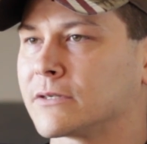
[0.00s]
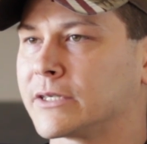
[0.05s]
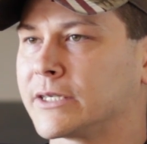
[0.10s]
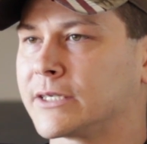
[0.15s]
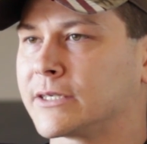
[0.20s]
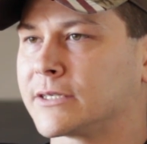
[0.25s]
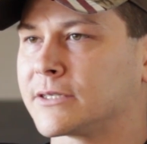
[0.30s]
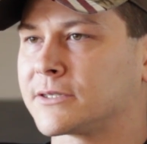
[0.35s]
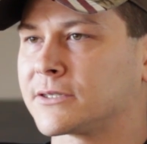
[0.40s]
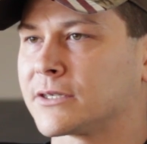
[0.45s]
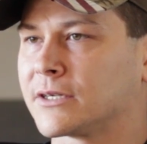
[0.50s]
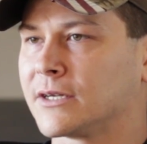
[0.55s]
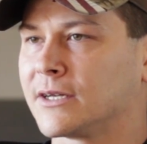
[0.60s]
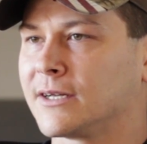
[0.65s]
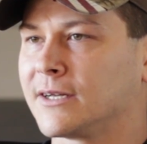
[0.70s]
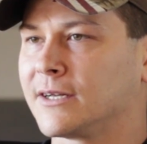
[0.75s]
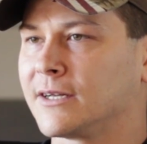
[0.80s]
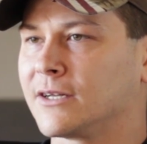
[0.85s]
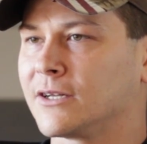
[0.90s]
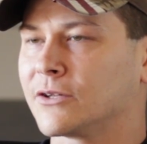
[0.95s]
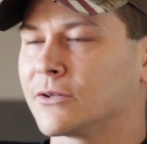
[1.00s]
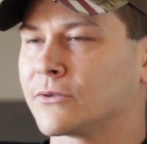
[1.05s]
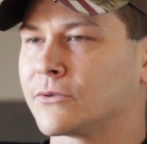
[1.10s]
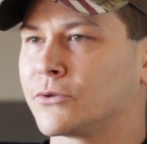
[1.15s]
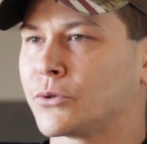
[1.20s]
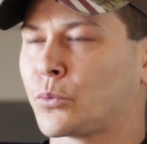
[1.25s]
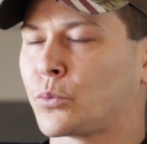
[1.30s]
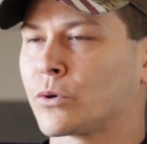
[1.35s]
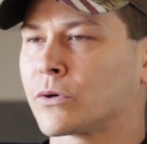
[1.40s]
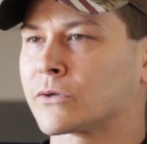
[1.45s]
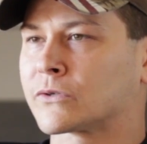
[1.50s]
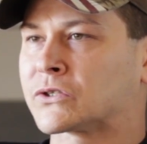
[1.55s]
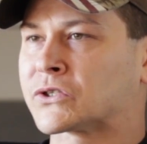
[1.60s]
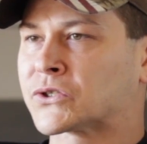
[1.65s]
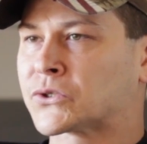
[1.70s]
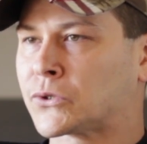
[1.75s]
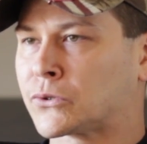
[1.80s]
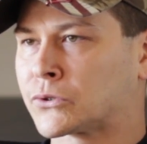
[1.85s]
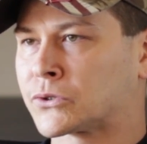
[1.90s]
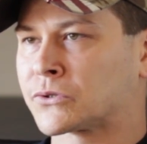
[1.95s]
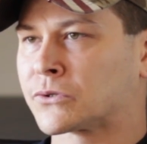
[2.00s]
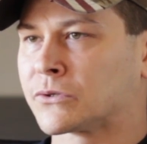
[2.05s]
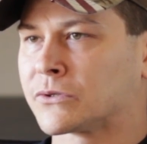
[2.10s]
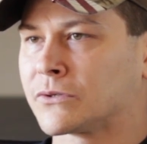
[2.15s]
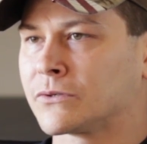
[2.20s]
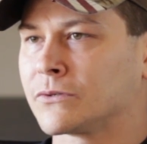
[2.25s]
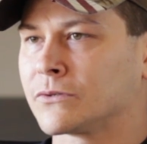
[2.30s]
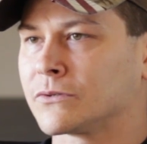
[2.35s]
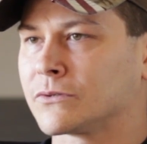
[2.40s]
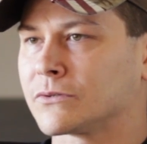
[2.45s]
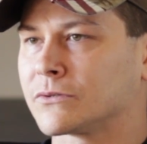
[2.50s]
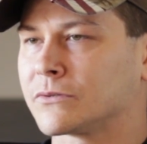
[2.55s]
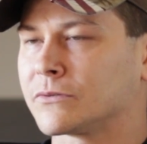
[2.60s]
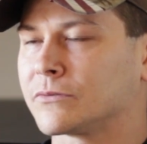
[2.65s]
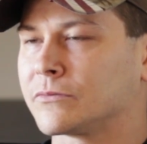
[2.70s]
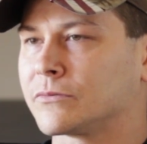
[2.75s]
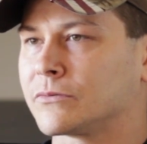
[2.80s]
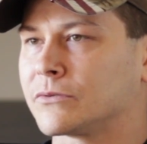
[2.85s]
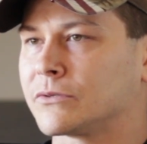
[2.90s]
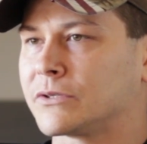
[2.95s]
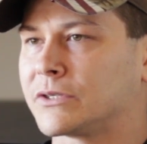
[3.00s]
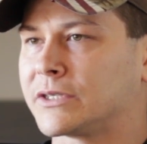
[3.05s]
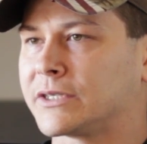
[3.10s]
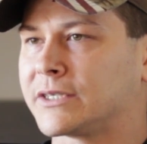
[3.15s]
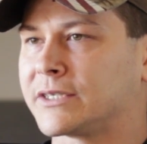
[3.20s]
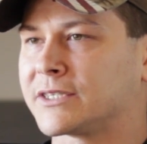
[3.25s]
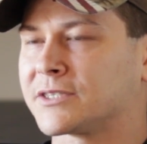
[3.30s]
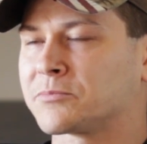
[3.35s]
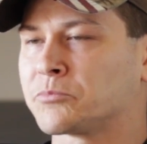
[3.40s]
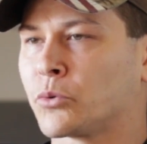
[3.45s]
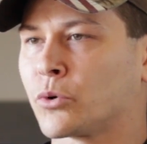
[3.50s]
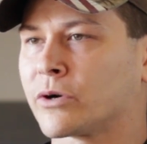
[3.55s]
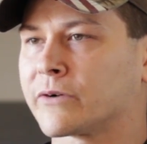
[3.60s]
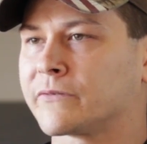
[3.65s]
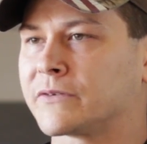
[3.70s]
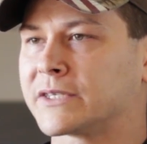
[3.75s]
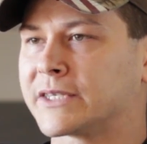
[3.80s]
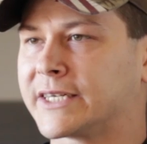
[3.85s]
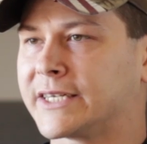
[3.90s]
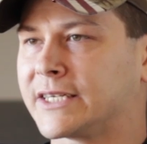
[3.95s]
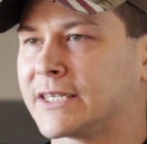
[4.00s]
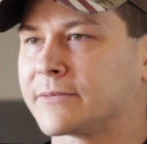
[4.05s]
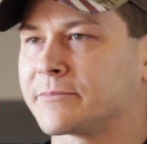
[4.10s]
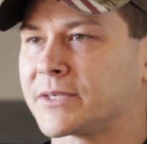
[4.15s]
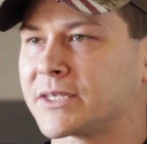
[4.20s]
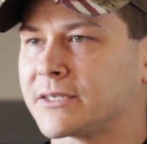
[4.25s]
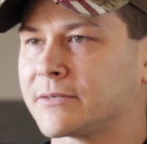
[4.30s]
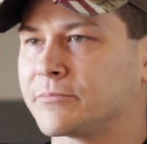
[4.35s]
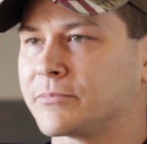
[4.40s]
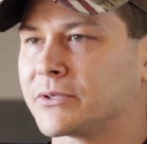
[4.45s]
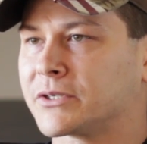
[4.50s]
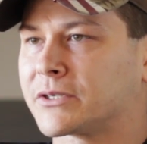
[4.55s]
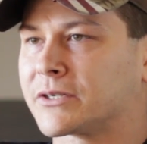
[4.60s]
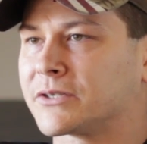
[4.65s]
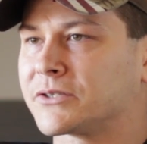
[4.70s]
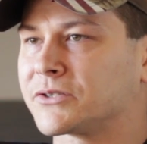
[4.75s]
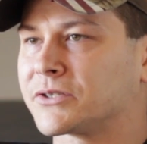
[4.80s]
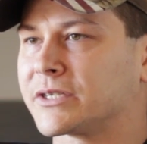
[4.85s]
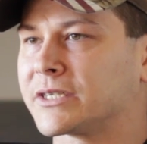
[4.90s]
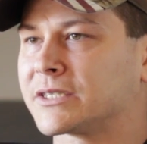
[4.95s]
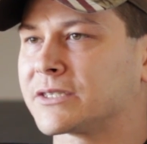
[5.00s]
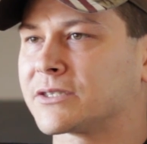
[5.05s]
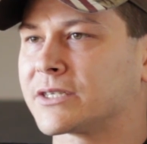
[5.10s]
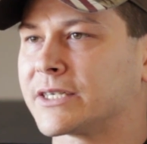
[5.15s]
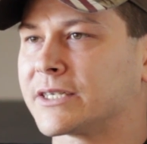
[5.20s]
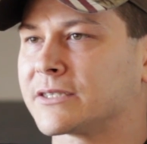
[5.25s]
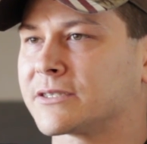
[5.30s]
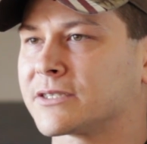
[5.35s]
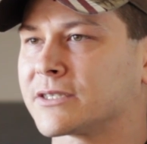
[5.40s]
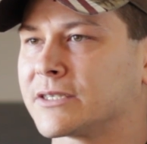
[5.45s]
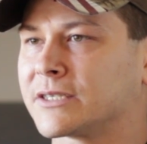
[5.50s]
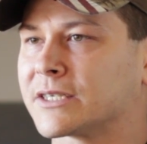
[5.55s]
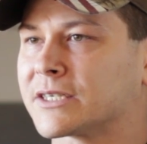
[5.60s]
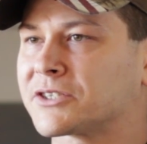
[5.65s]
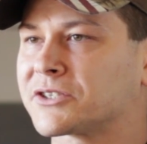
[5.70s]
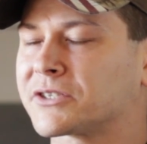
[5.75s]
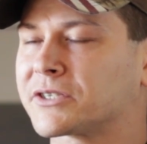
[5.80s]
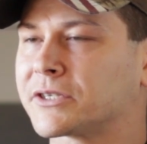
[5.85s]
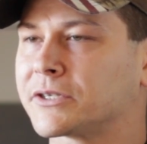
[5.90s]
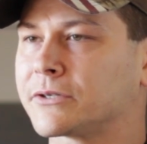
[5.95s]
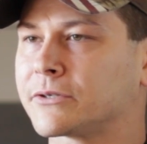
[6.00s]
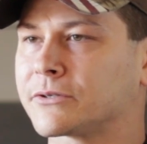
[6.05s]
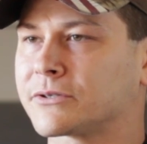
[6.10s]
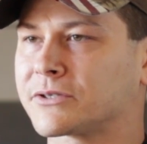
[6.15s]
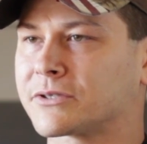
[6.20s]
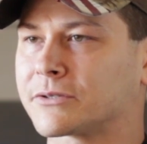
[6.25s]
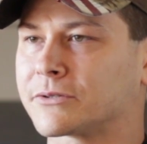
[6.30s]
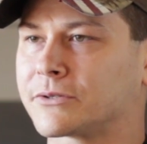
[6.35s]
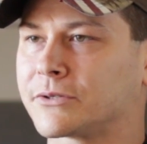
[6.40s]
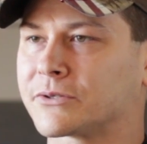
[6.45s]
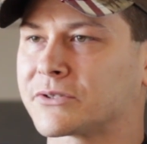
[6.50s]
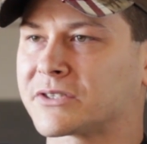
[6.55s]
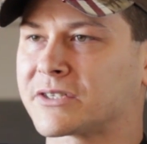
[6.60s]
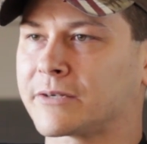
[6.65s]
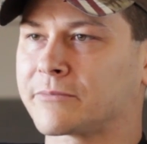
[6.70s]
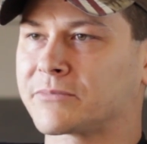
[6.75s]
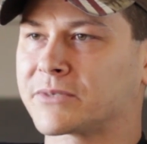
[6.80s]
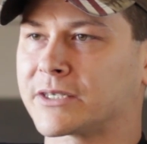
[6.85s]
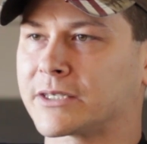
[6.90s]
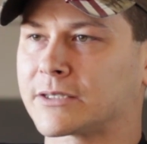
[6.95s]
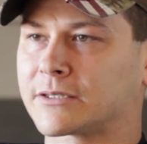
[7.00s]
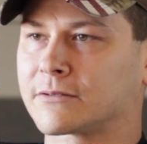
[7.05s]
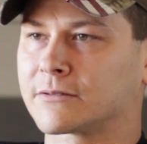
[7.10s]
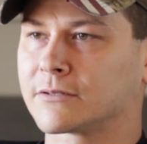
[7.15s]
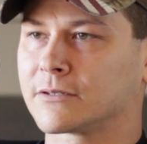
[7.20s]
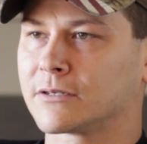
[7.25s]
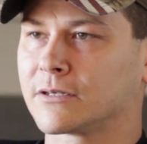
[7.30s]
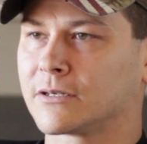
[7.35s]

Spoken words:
Is the word social is more of an enemy, because it's an excuse to do something